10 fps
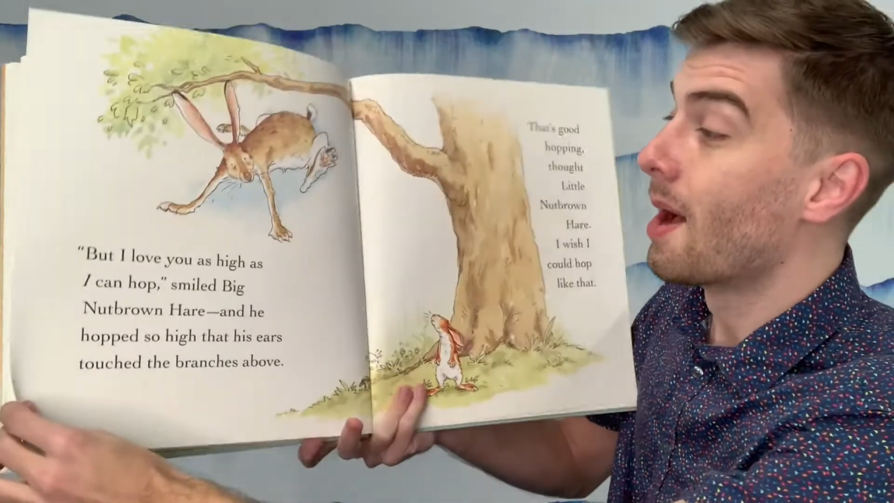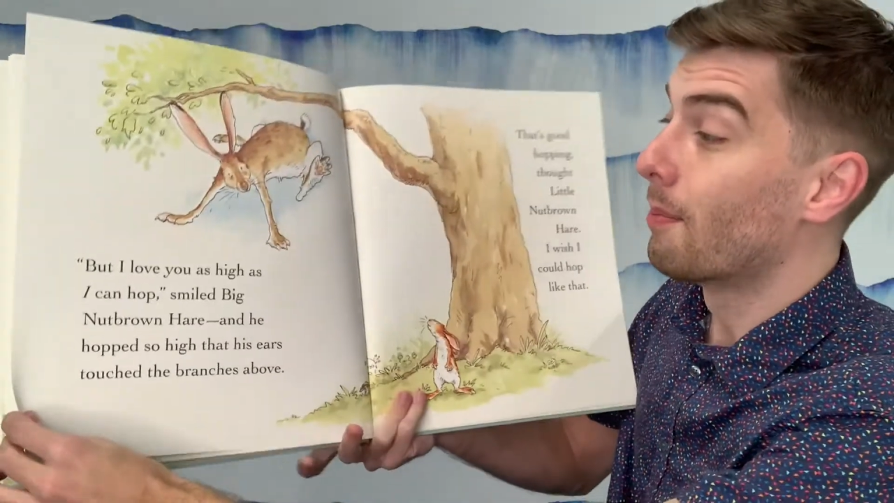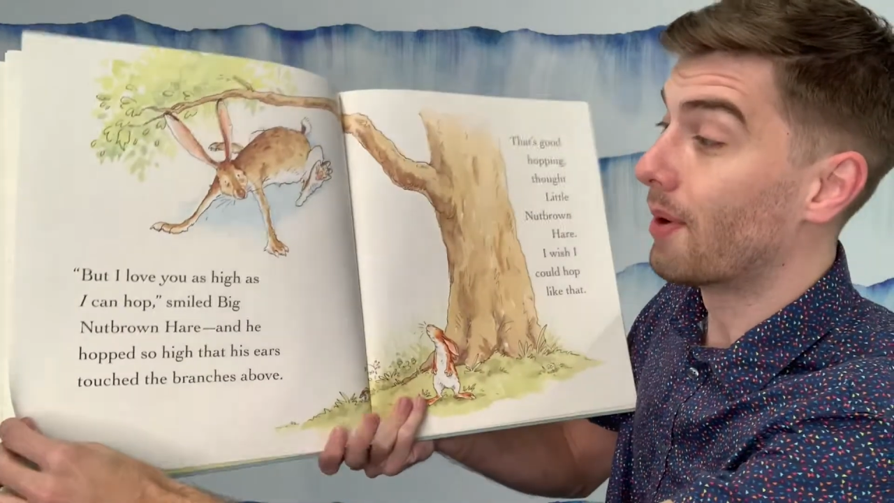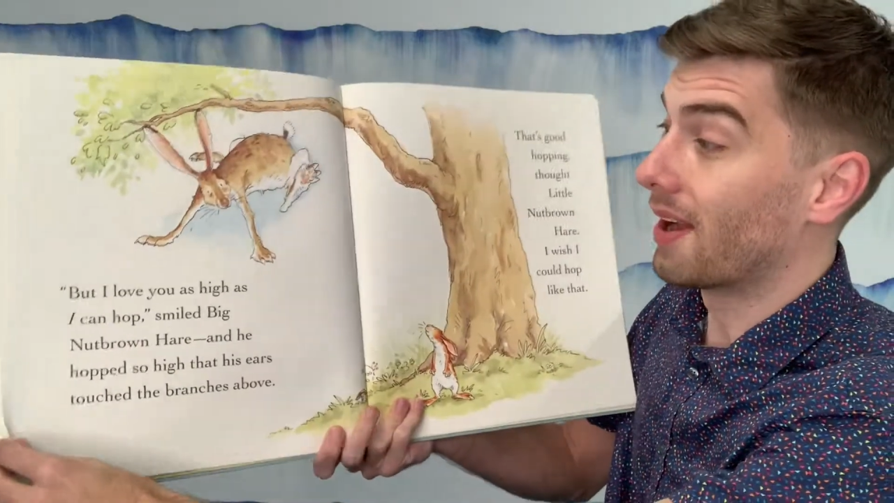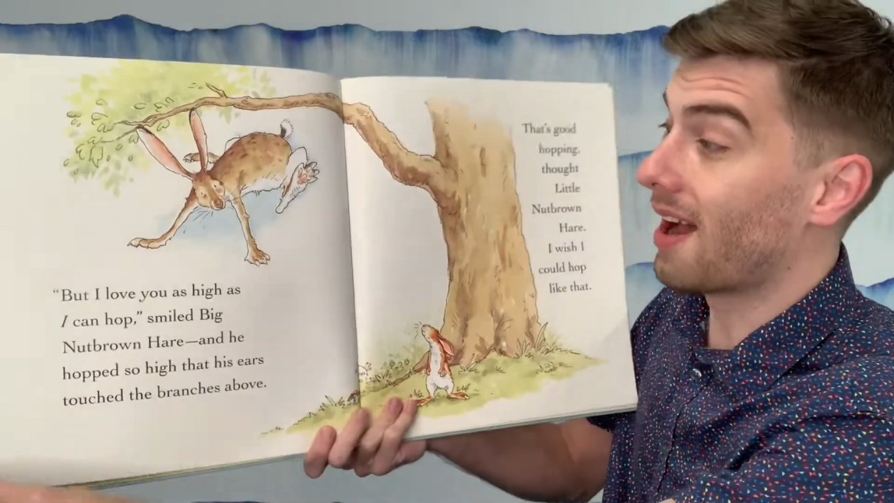
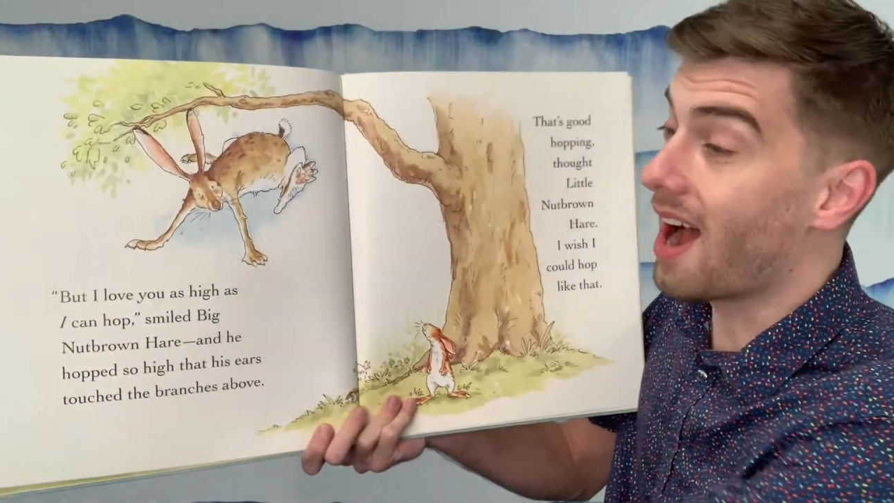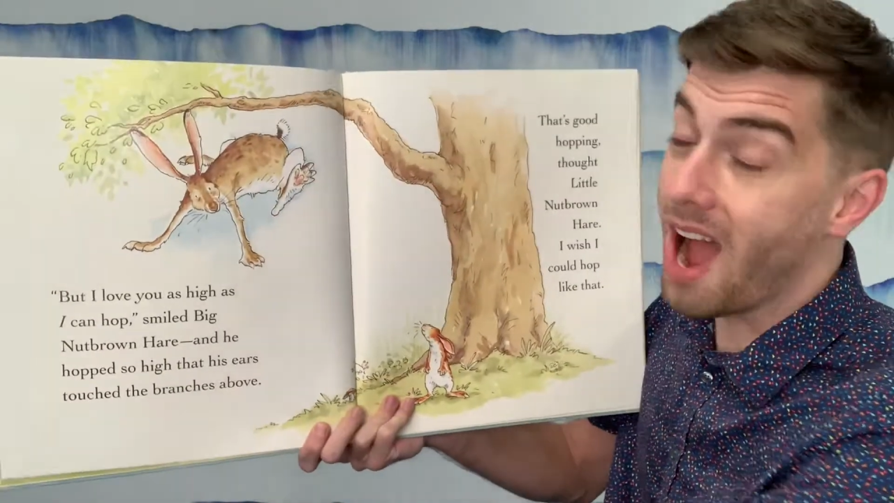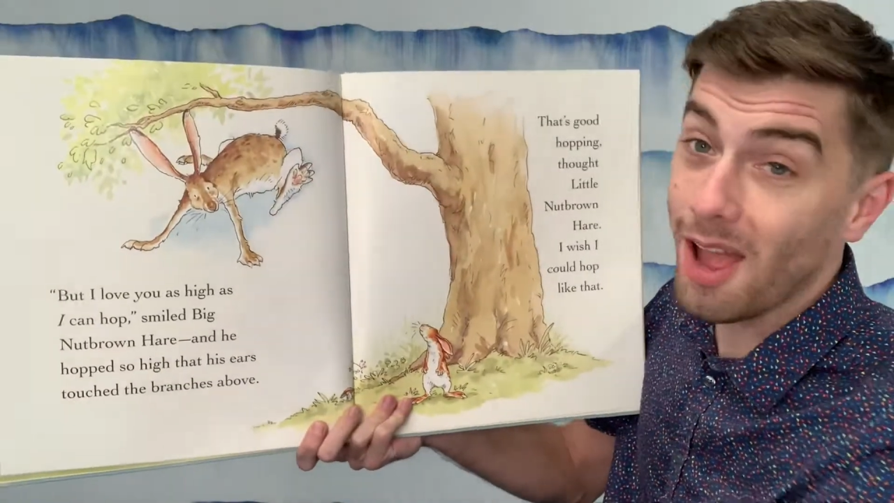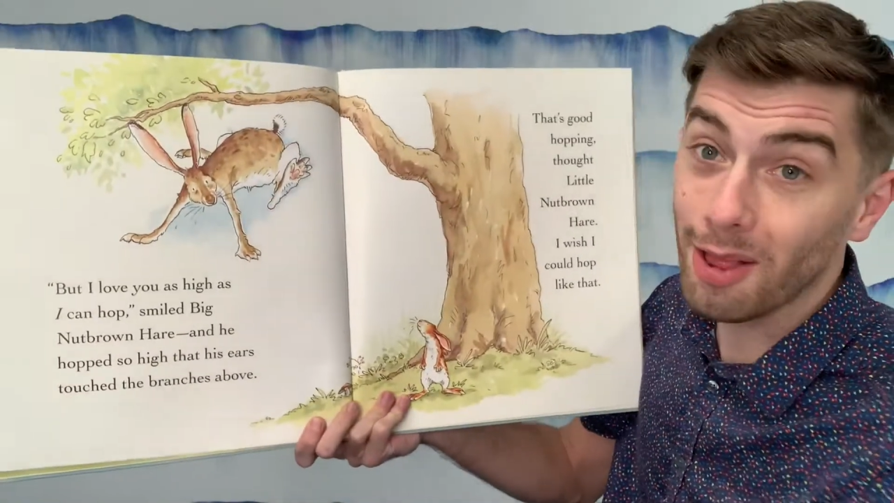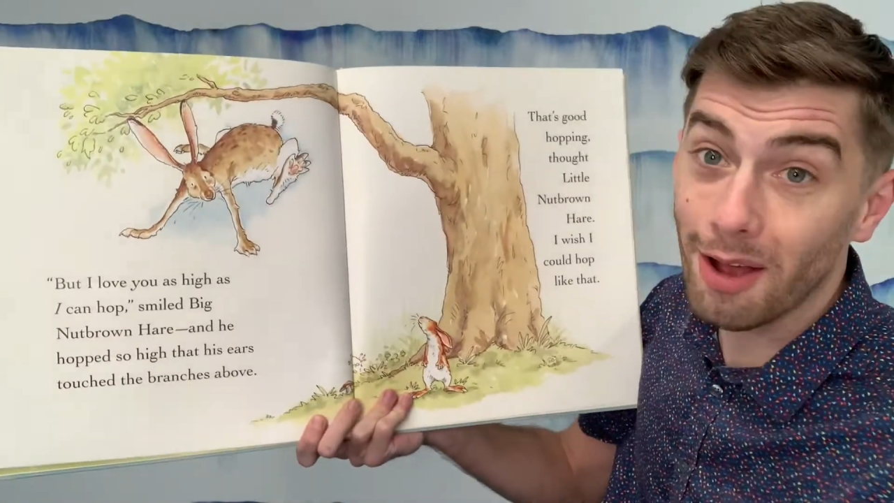But
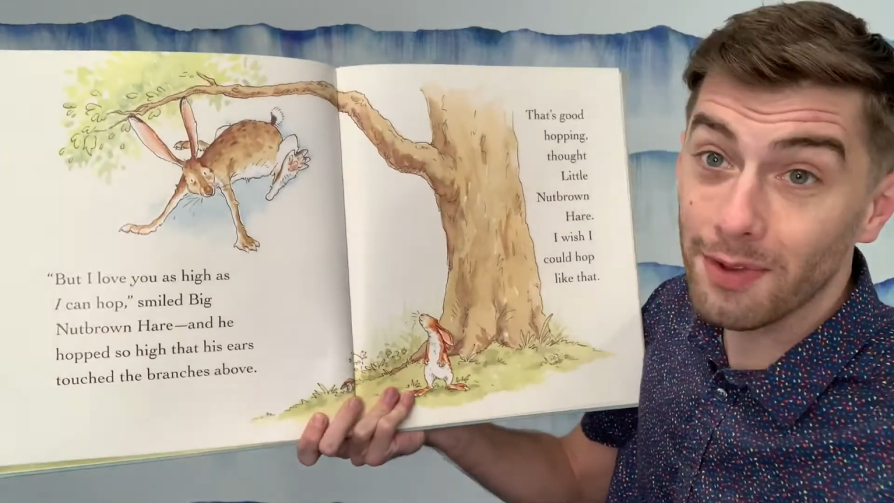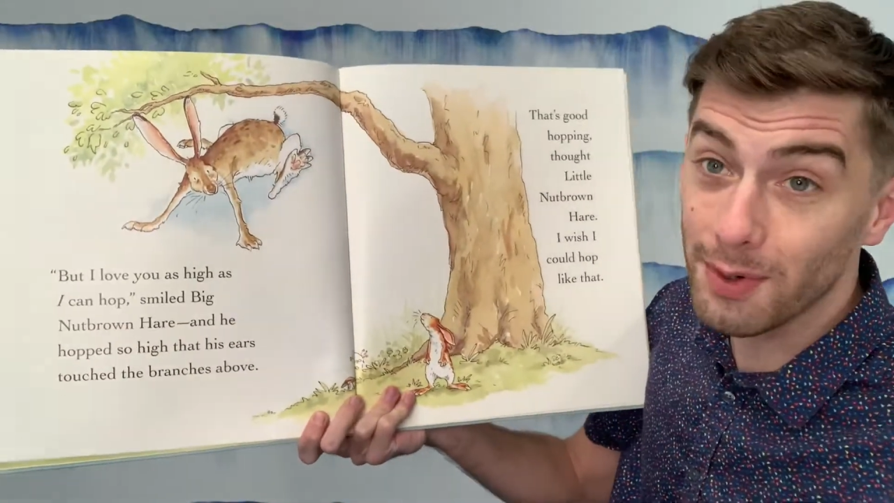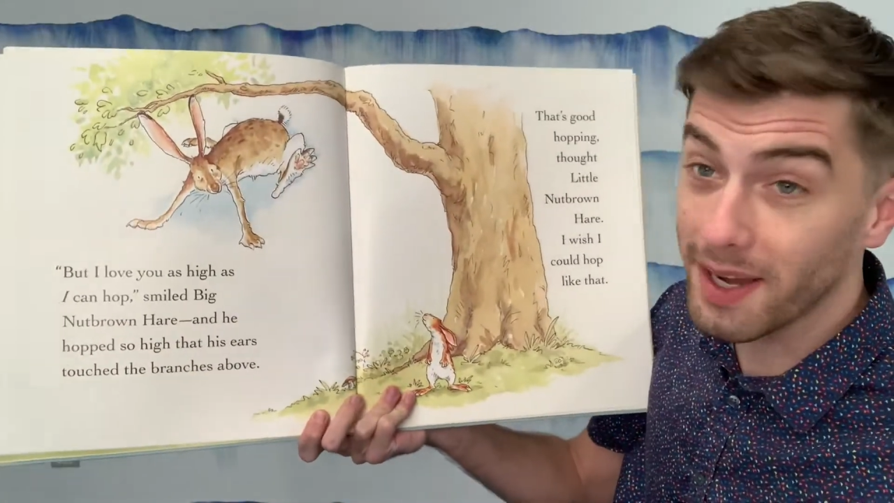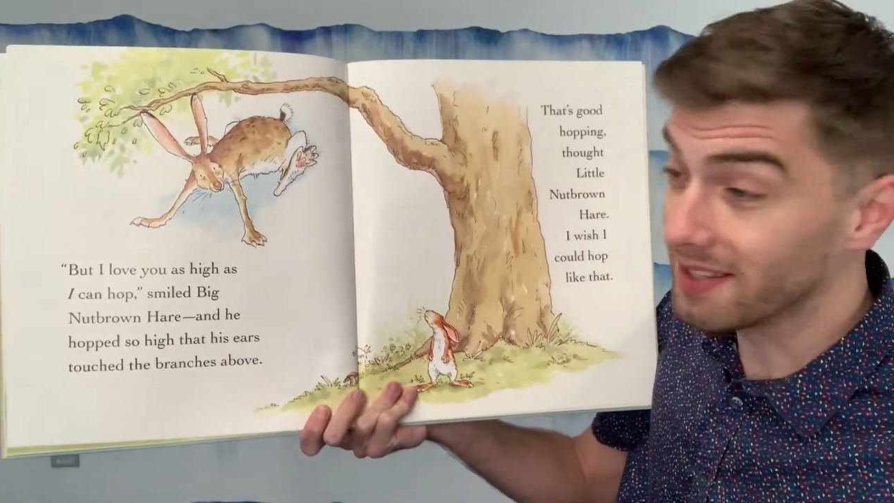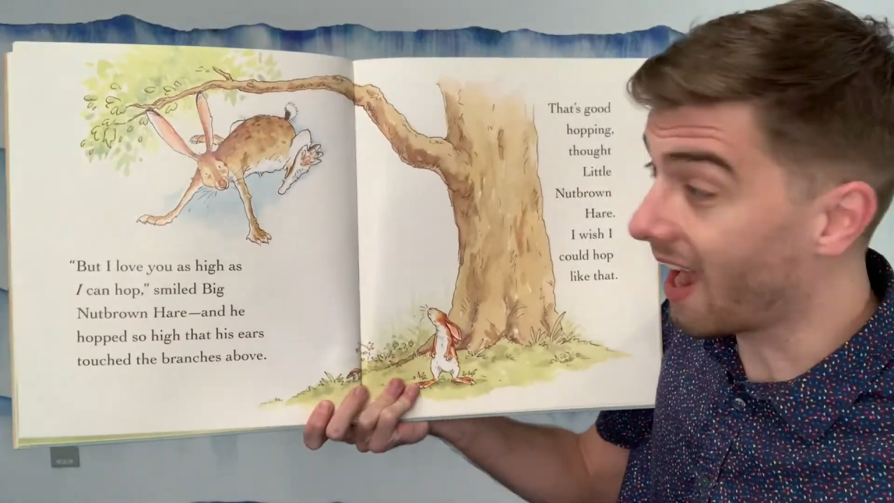I love
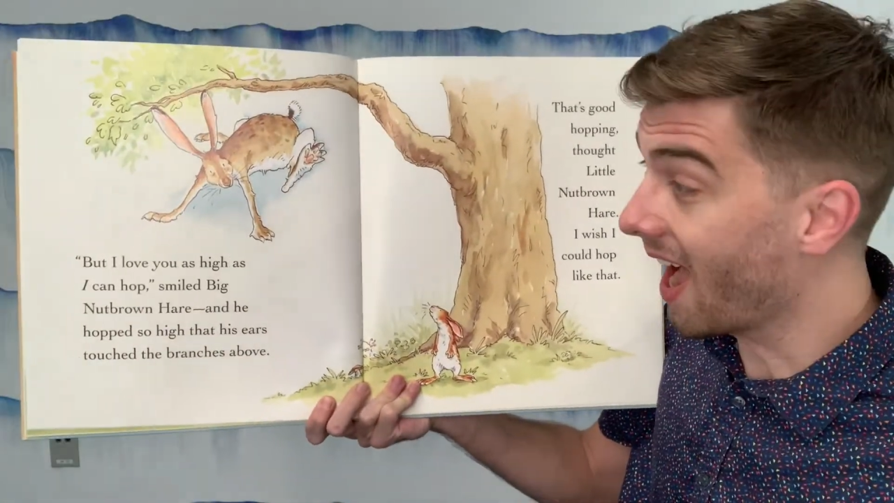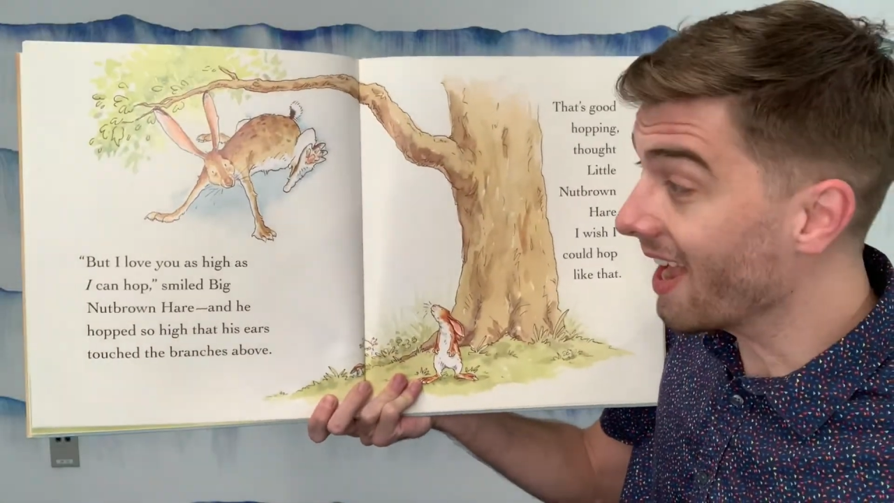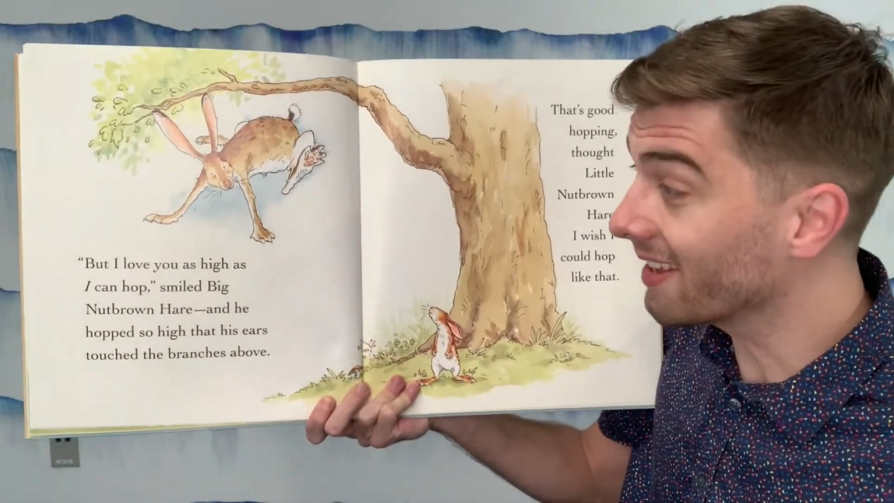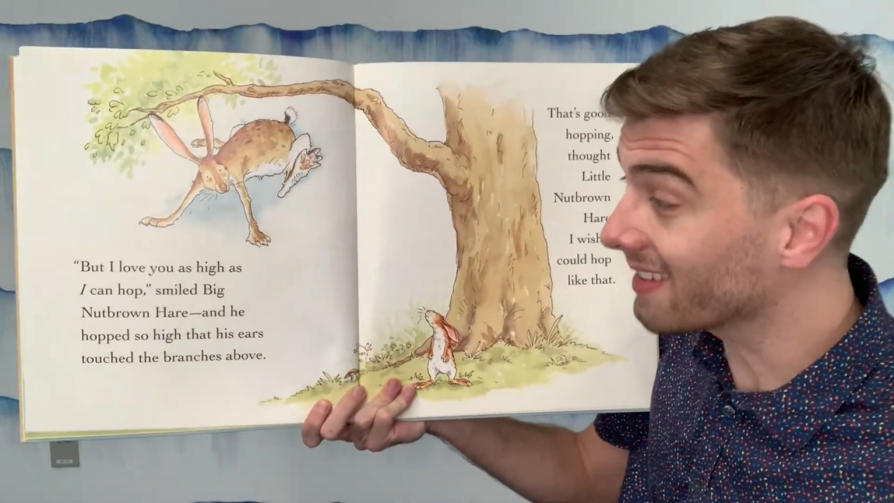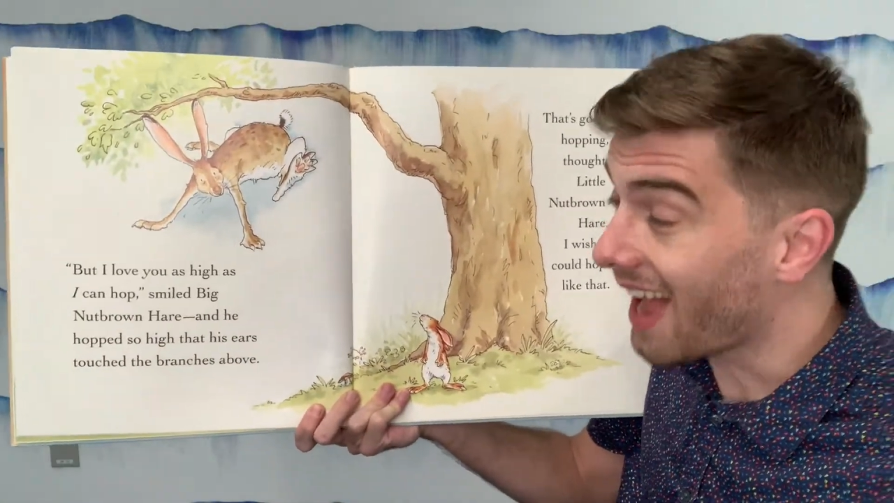you as high
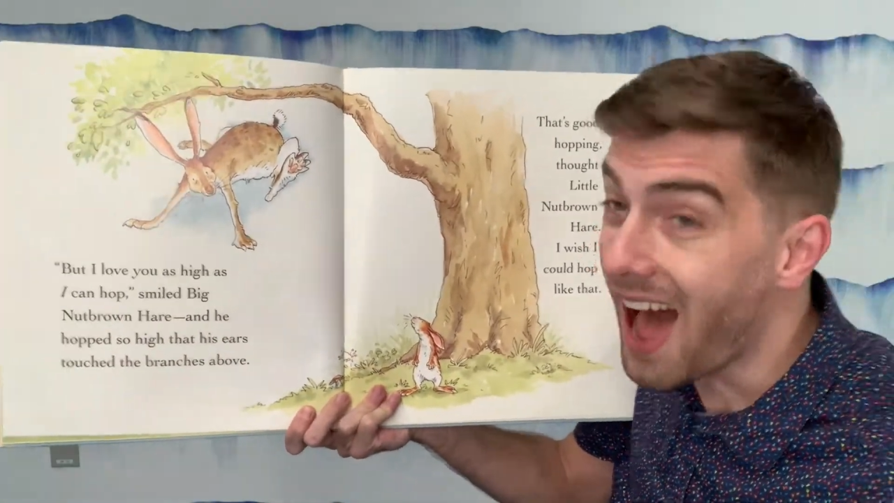as